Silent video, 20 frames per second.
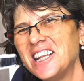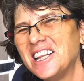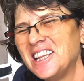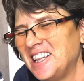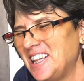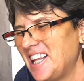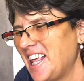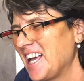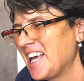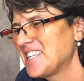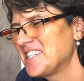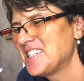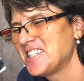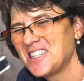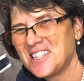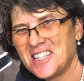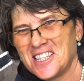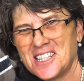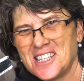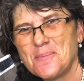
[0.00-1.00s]
Next
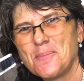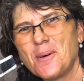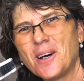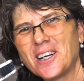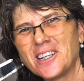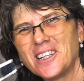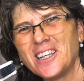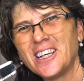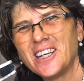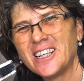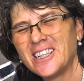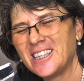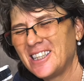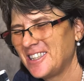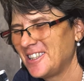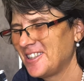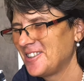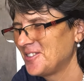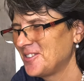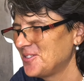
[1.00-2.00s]
to this part here,
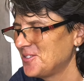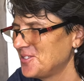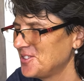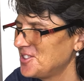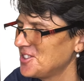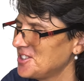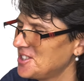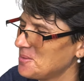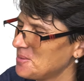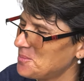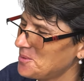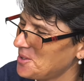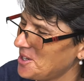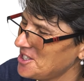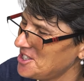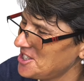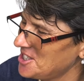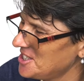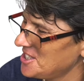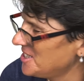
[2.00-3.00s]
the
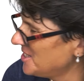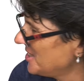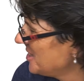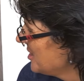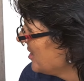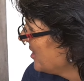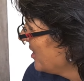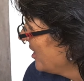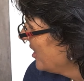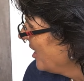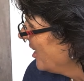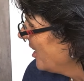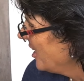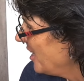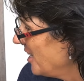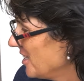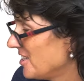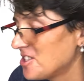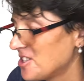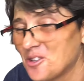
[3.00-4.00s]
brushes,
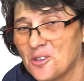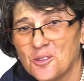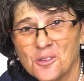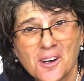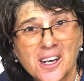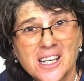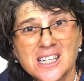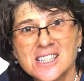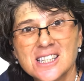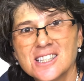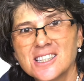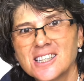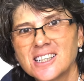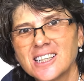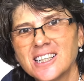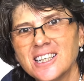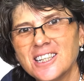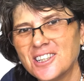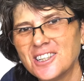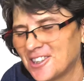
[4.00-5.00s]
it's great to
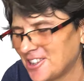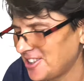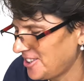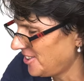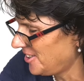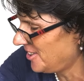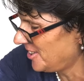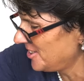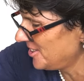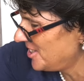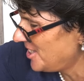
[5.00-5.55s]
clean your